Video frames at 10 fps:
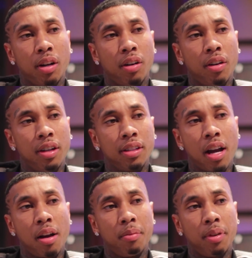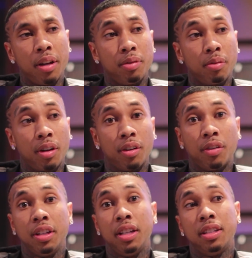working on his album, he was working
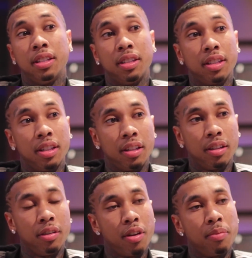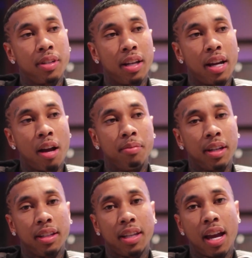on Yeezus, and you know what I'm saying, albums
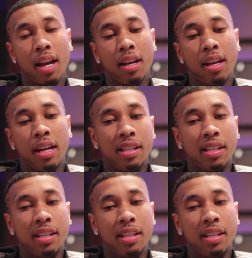like that,